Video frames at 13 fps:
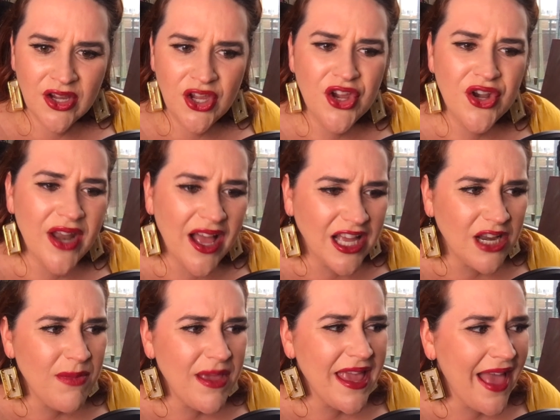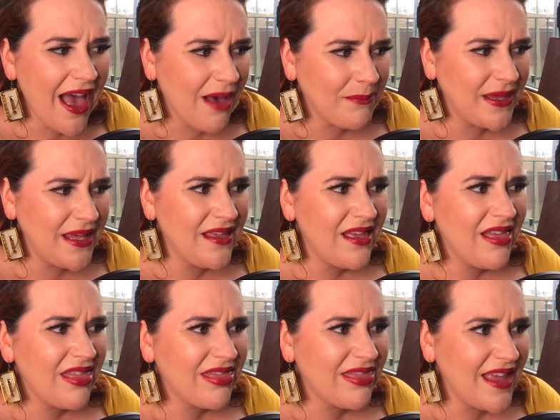You're not going to be happy
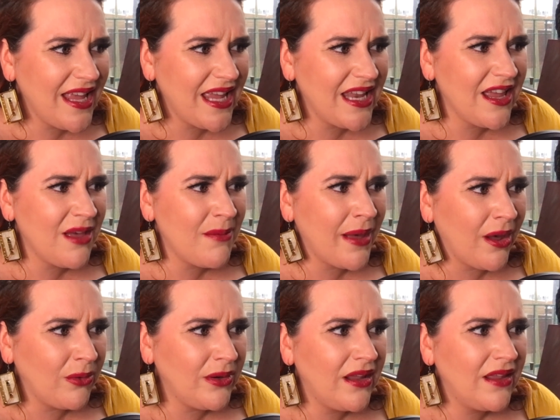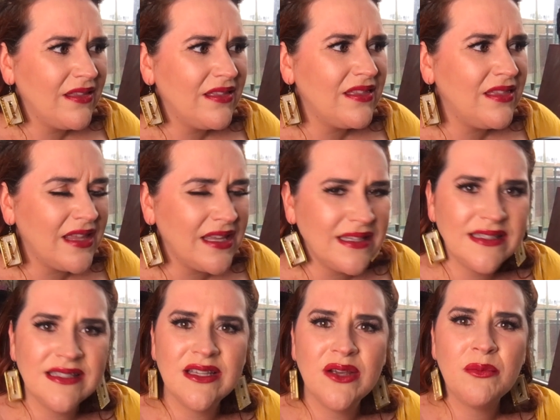thinking about
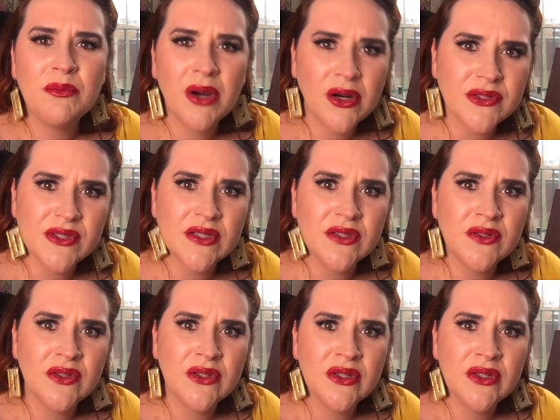this person.